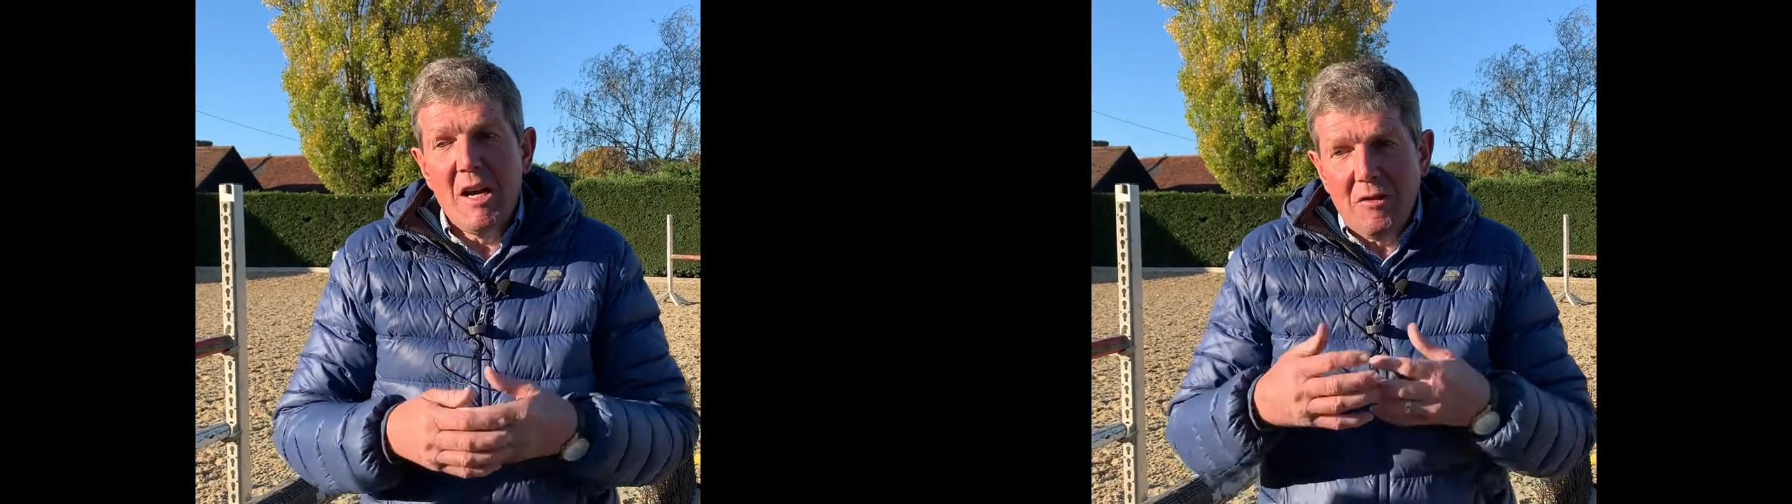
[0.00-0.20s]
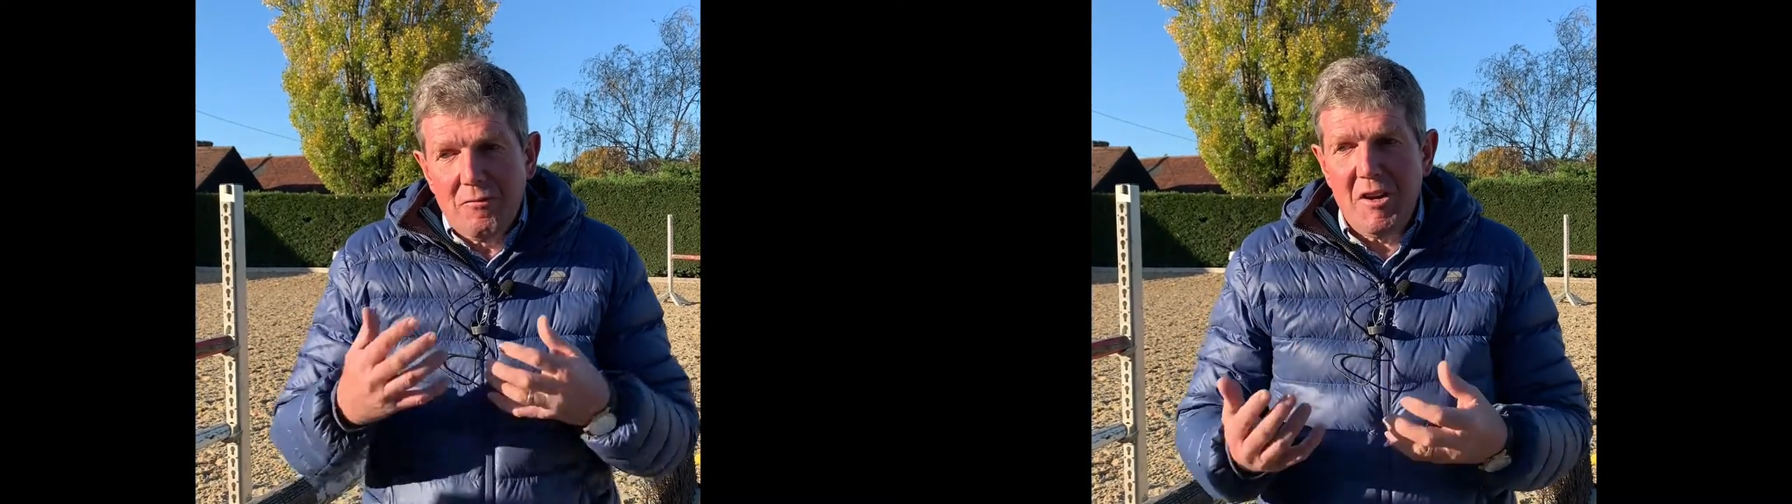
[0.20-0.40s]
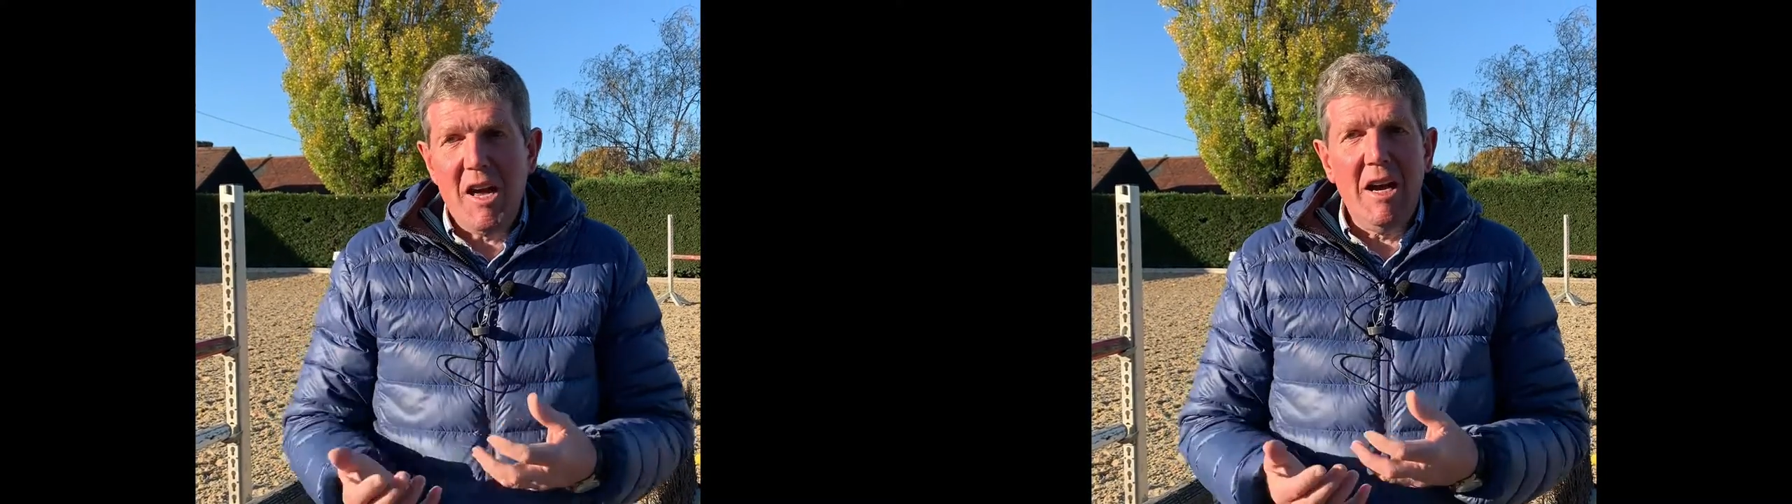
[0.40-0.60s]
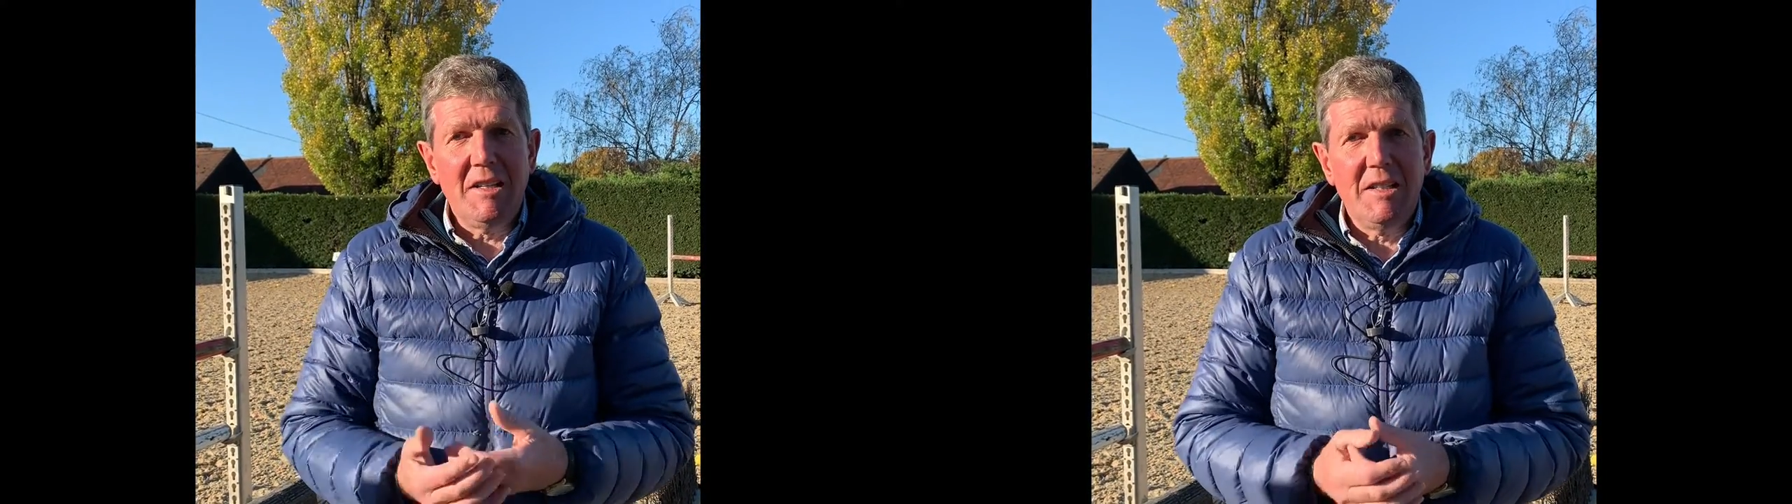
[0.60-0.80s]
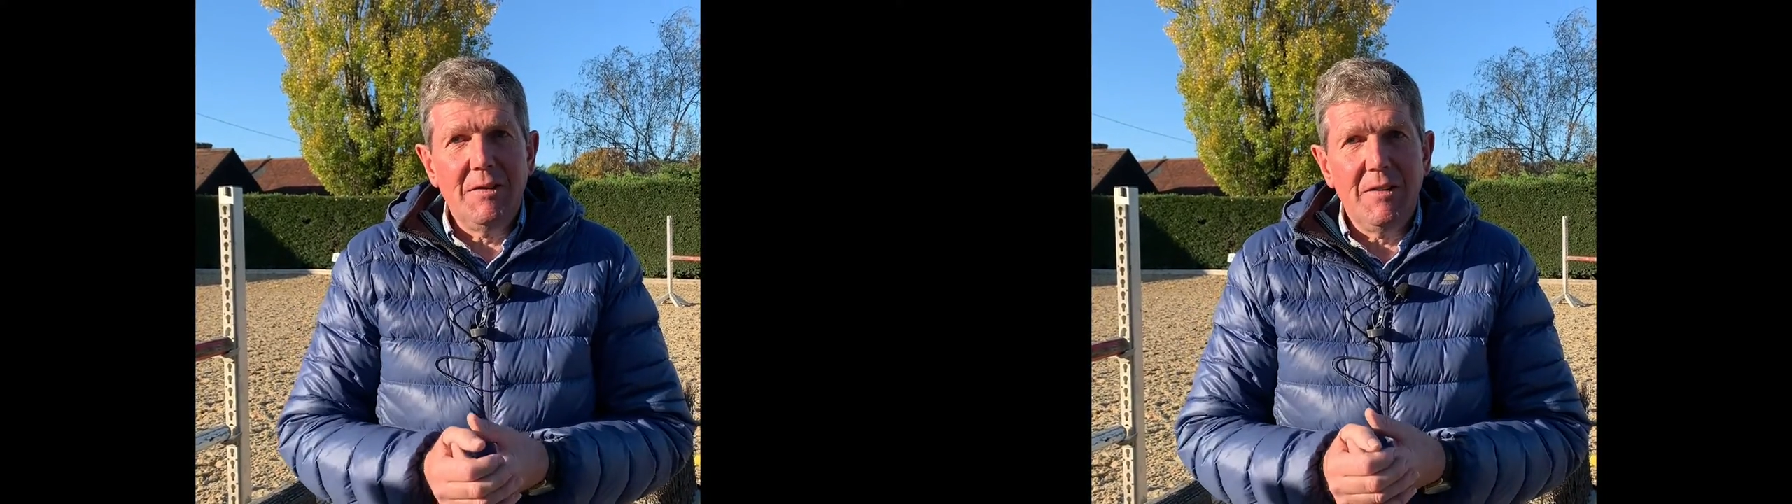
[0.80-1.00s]

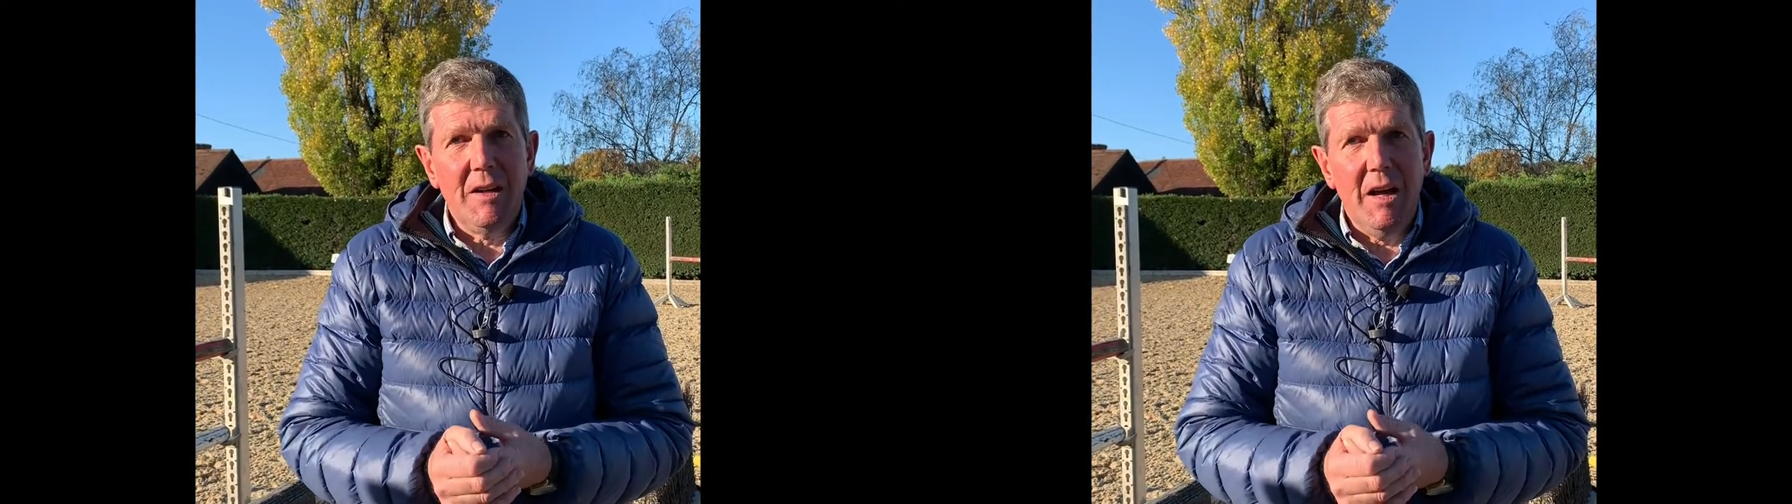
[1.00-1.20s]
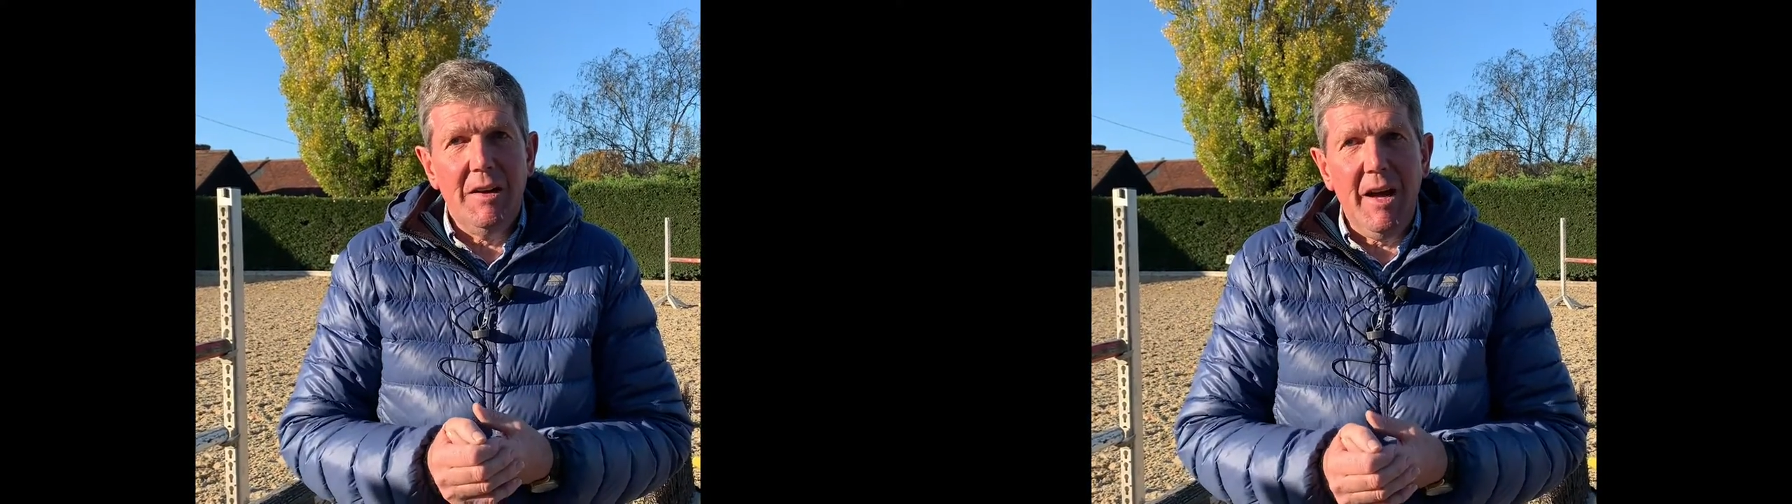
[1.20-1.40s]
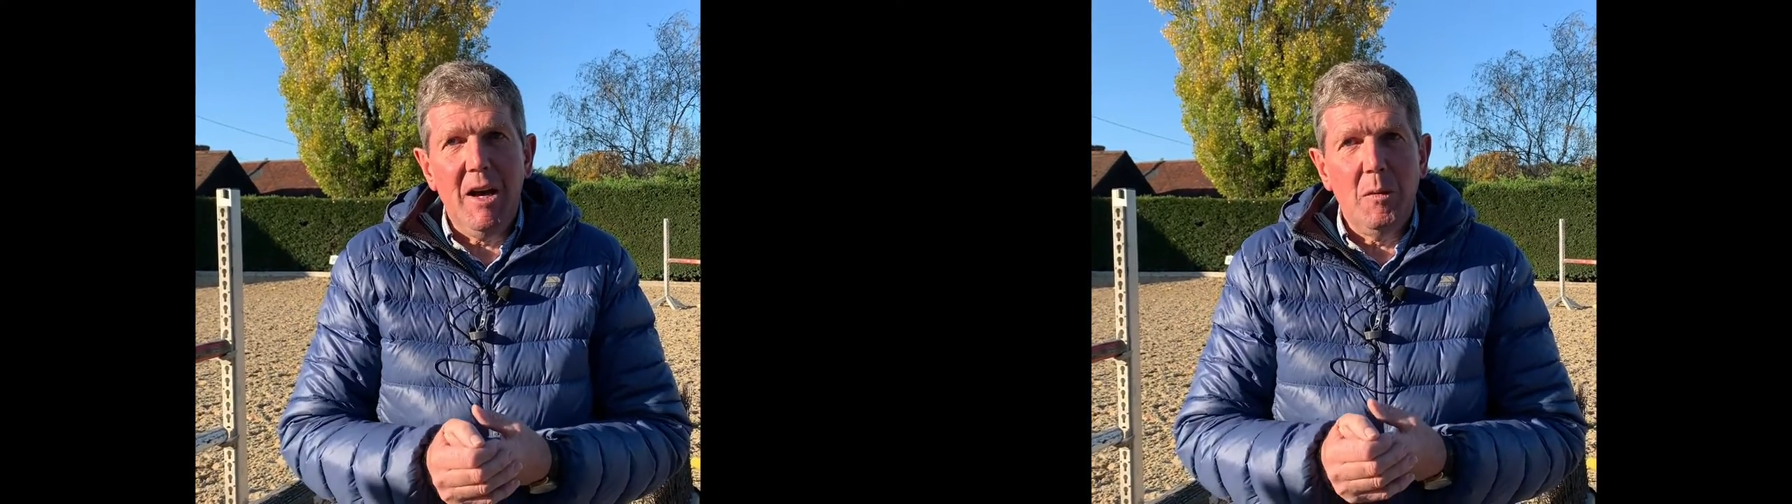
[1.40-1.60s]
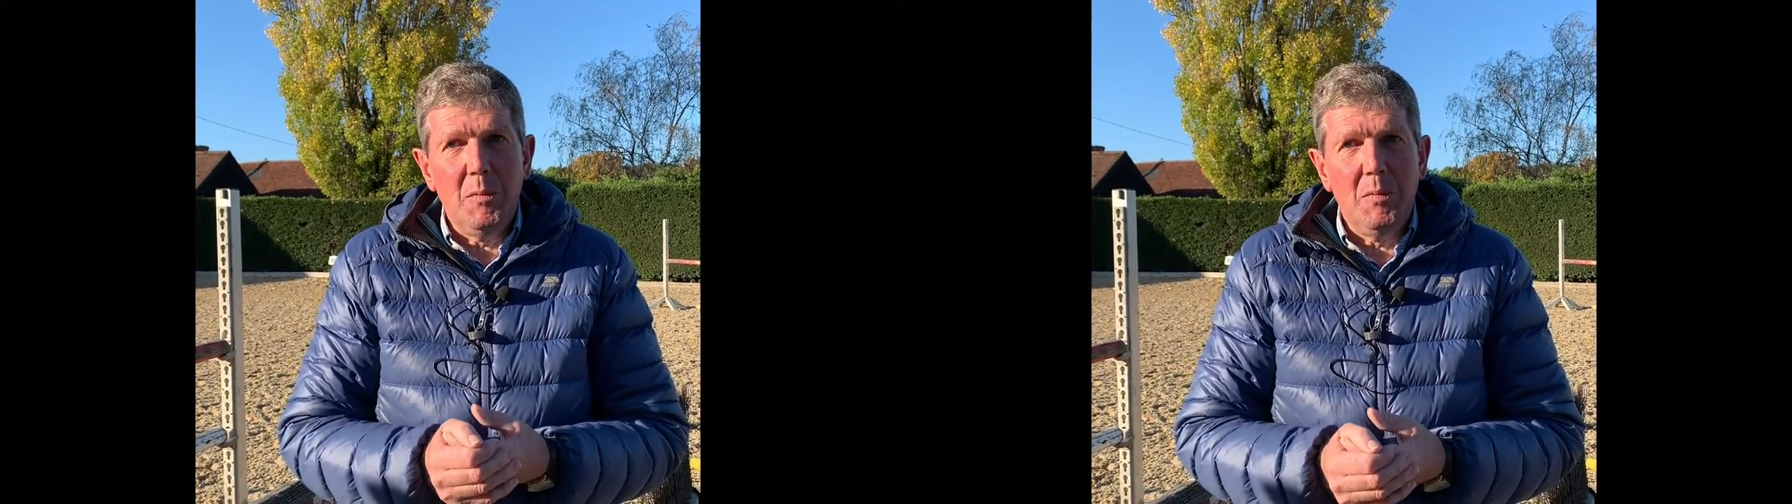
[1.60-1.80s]
reactive and help